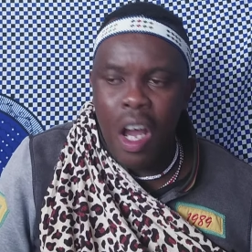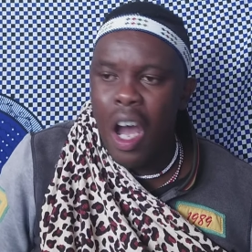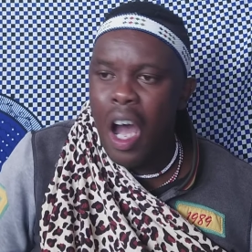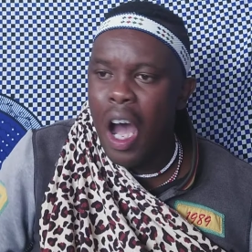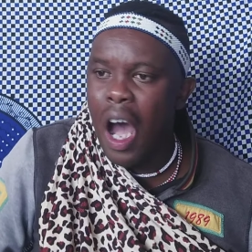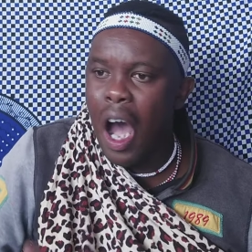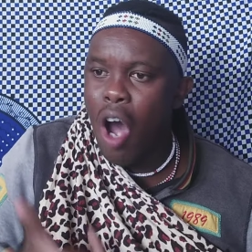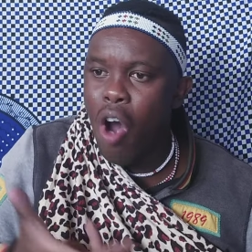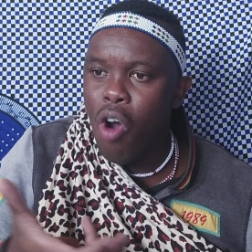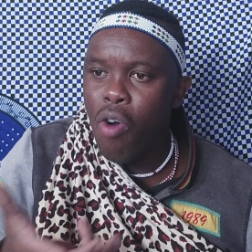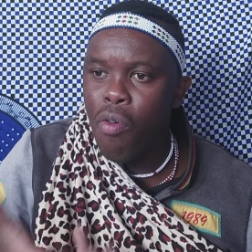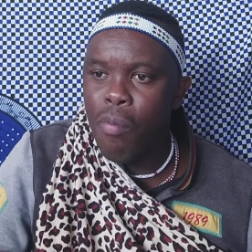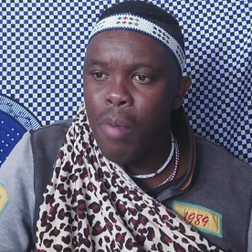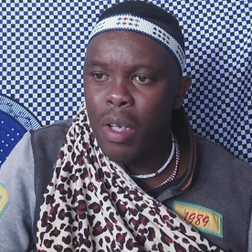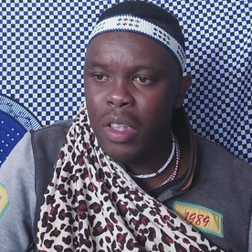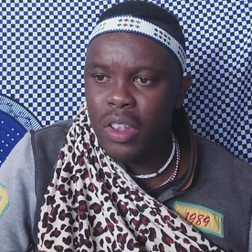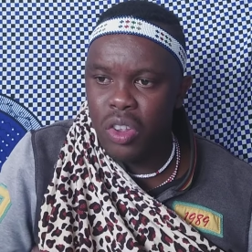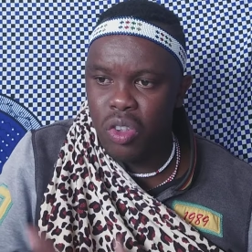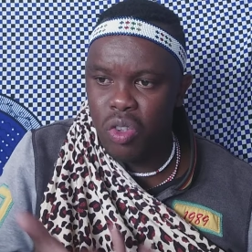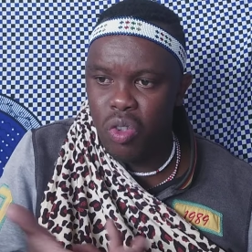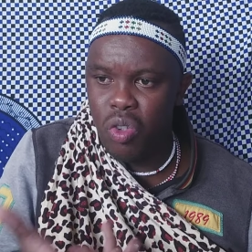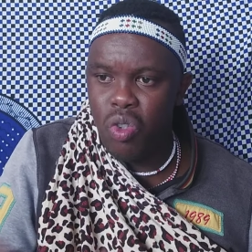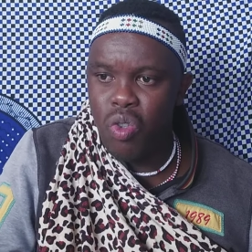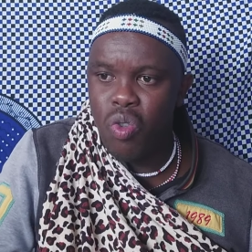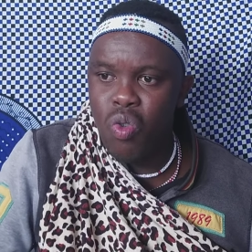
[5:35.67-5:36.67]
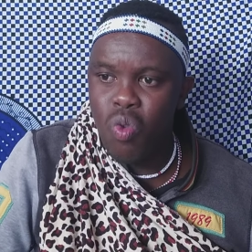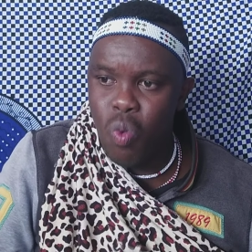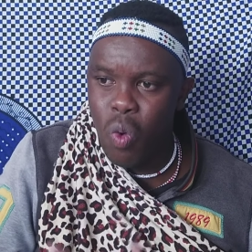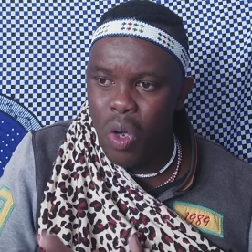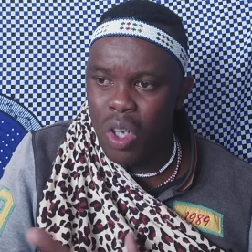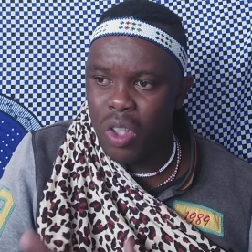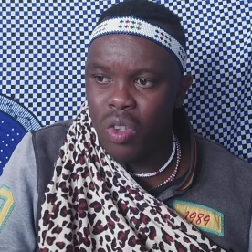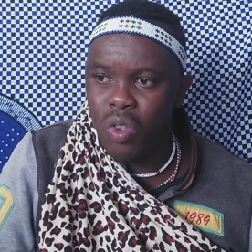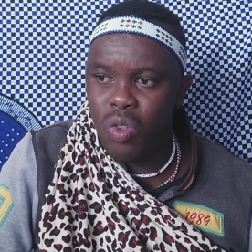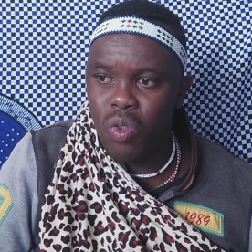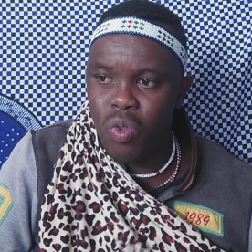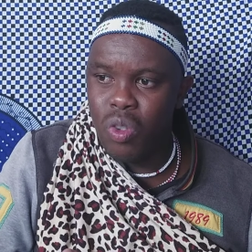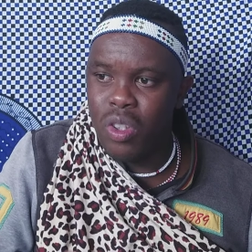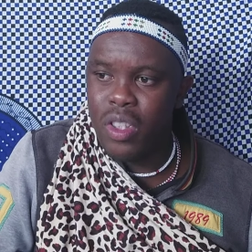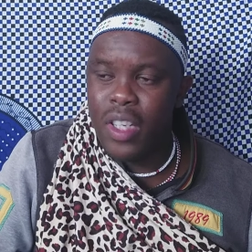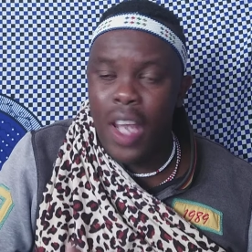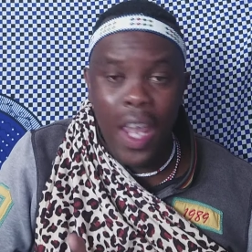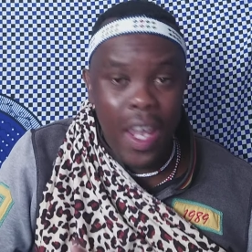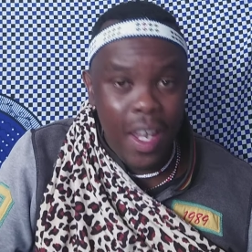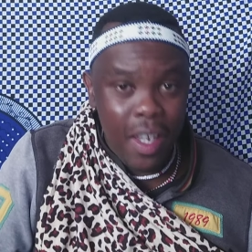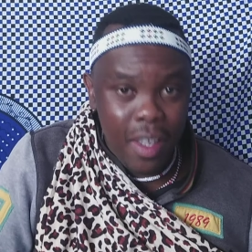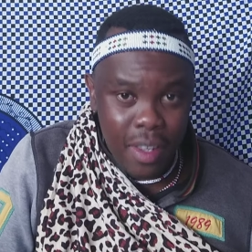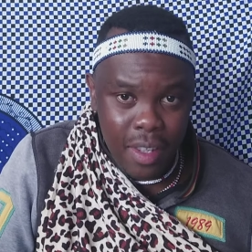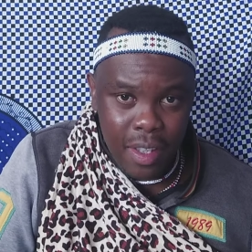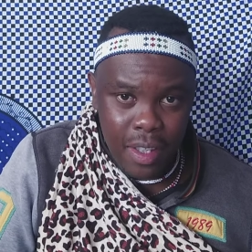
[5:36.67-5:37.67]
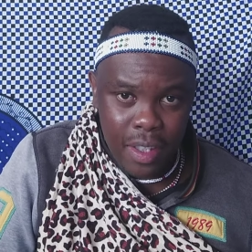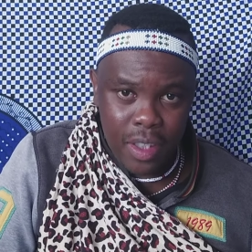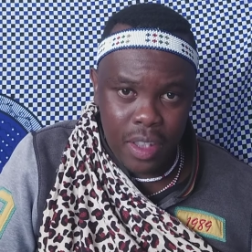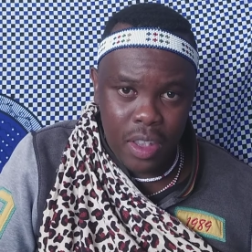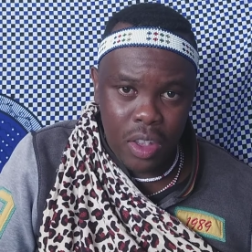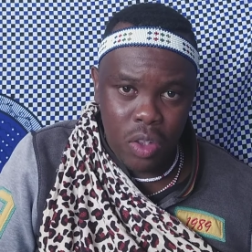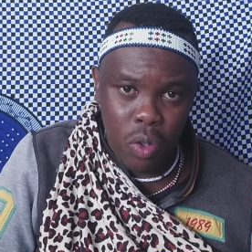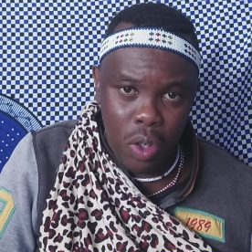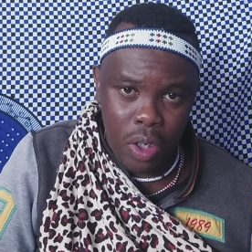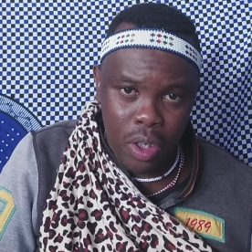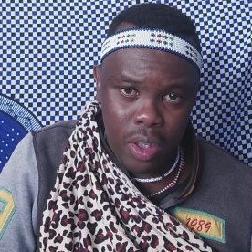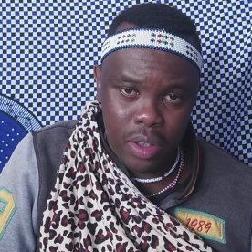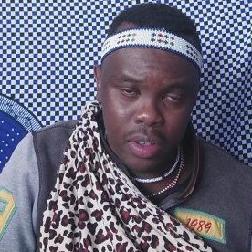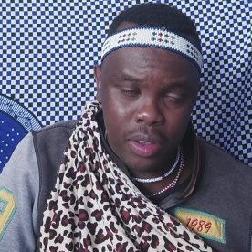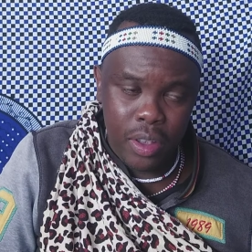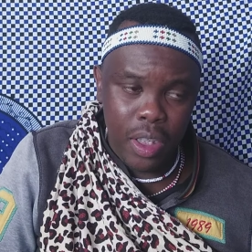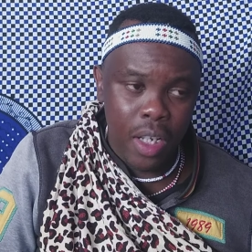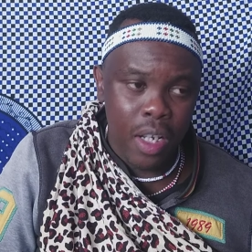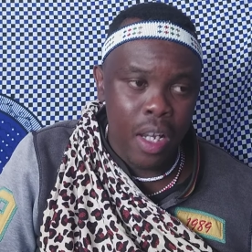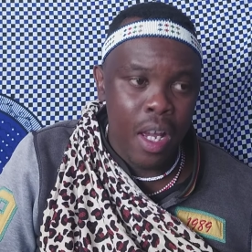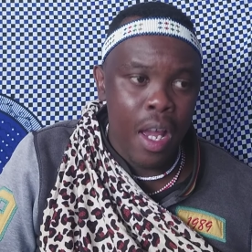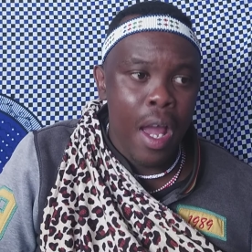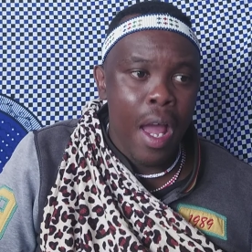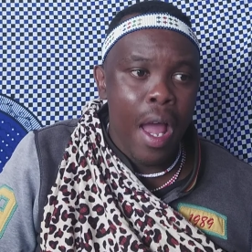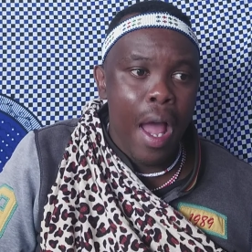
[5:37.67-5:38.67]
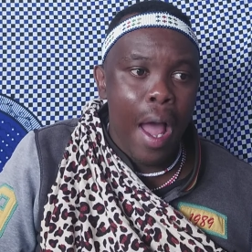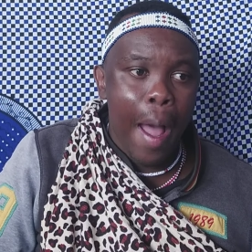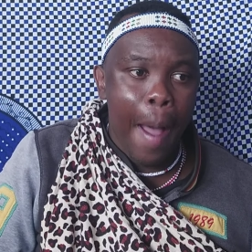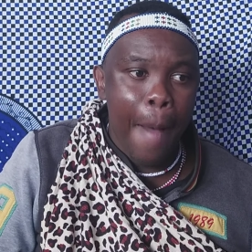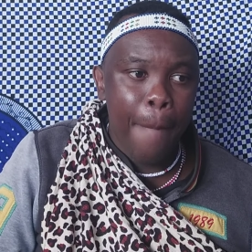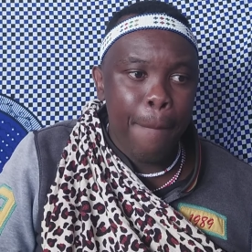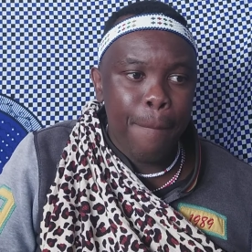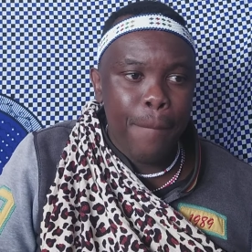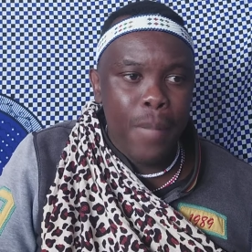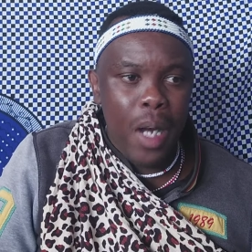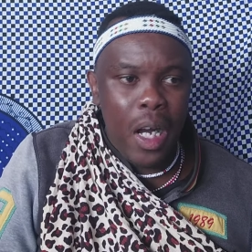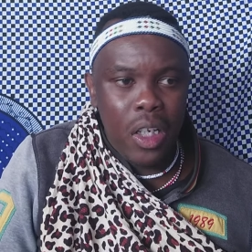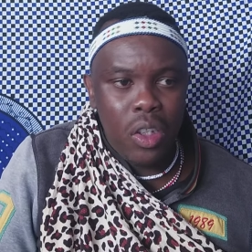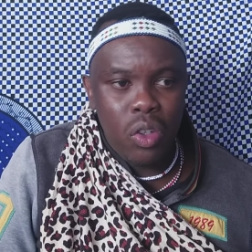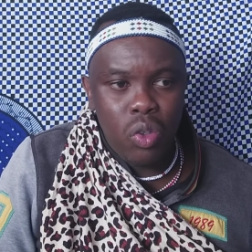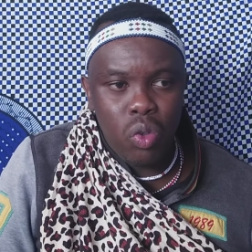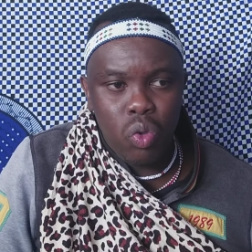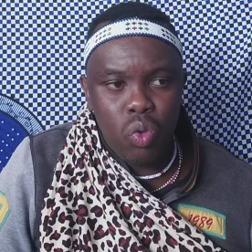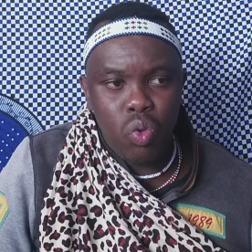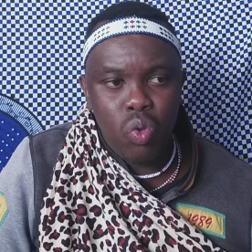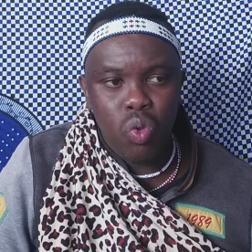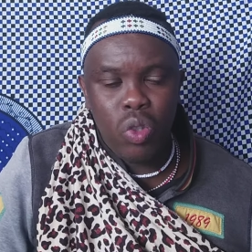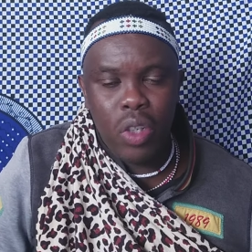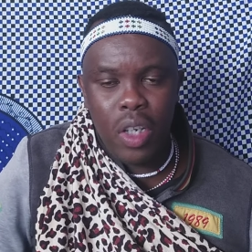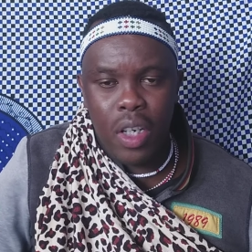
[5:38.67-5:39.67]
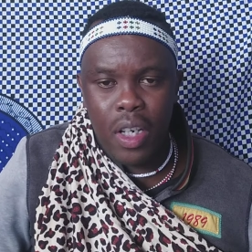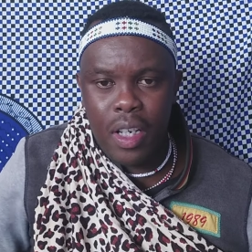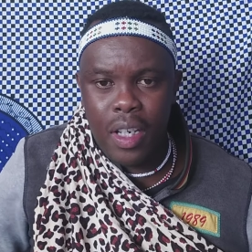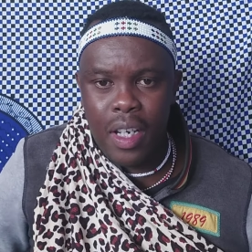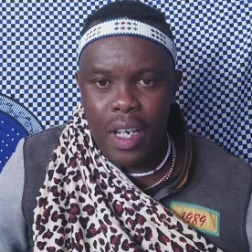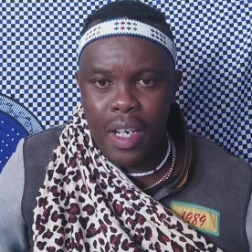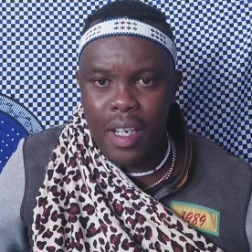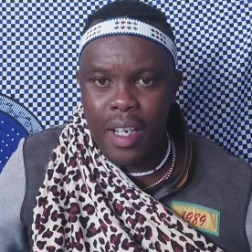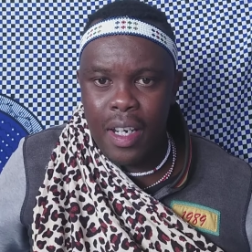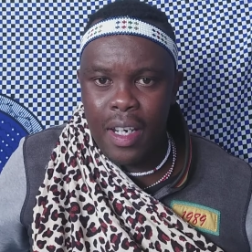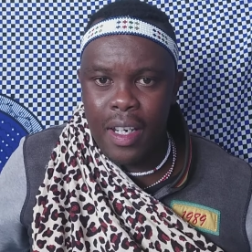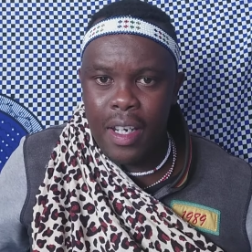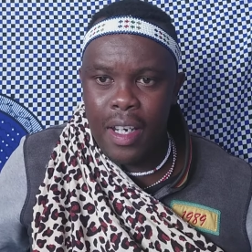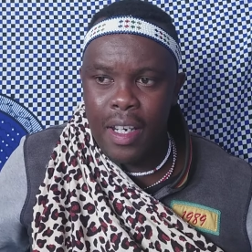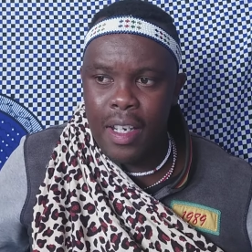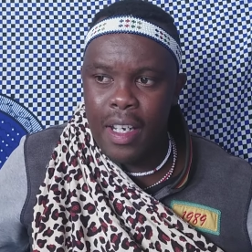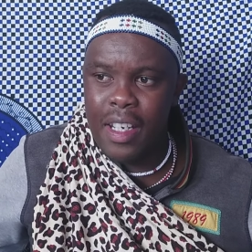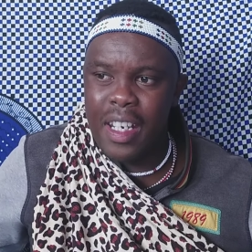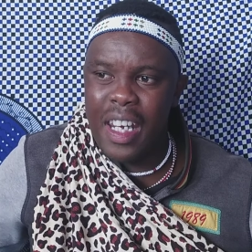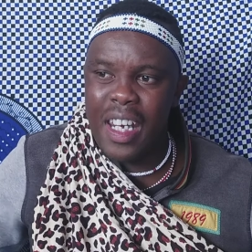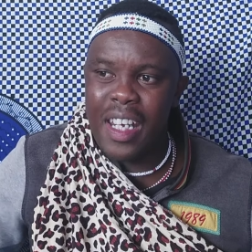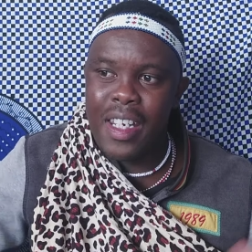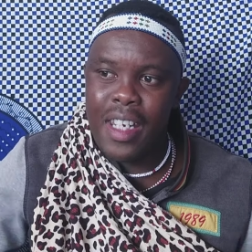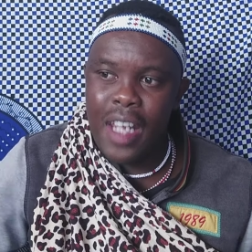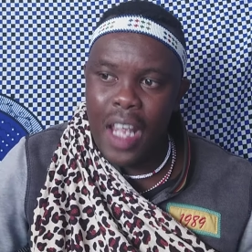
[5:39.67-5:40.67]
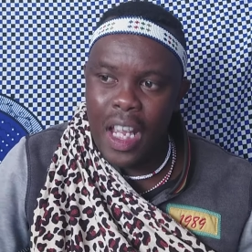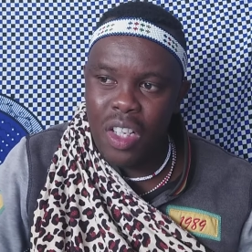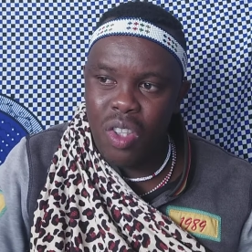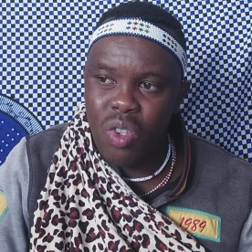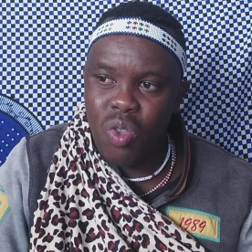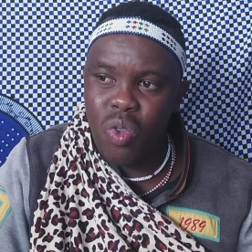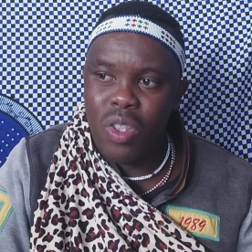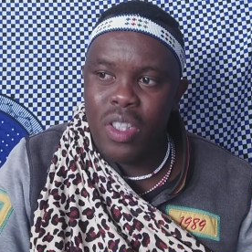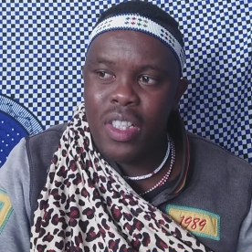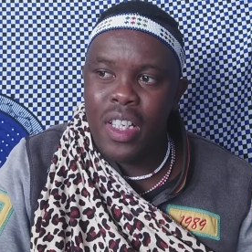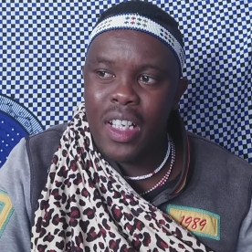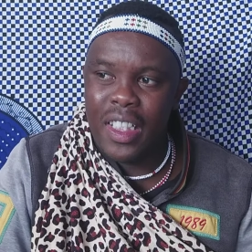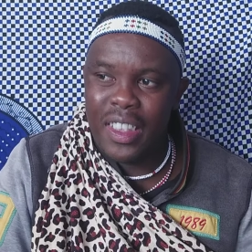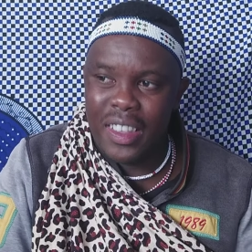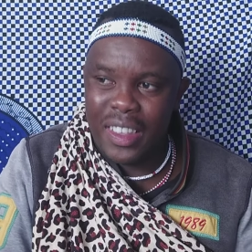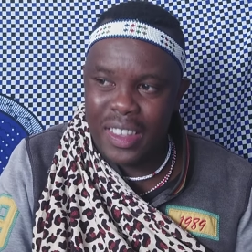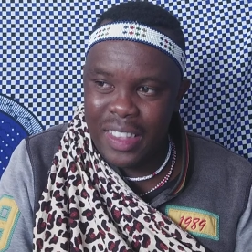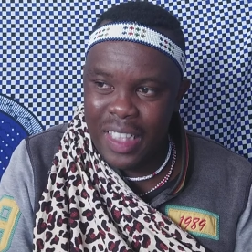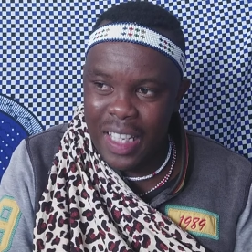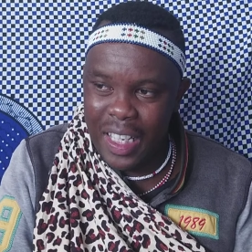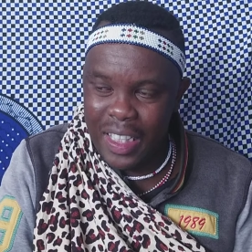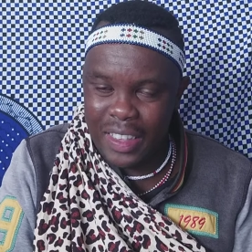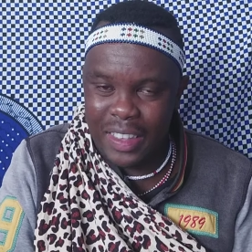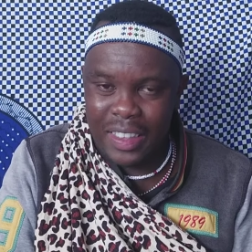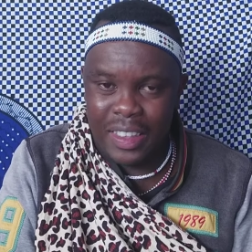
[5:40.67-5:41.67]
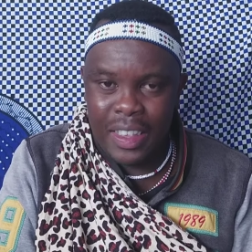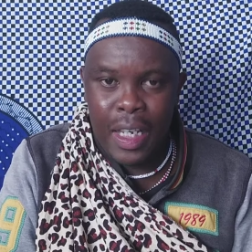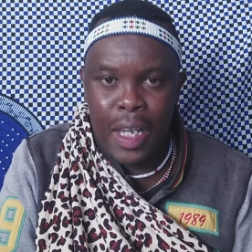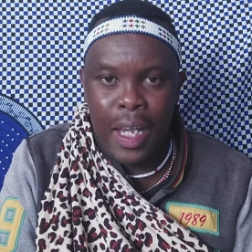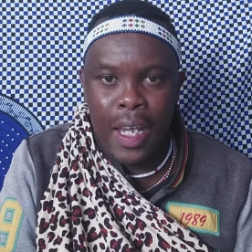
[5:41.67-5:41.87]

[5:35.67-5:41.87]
how much do you want to take this you understand abantu they they, they, they they tend to test us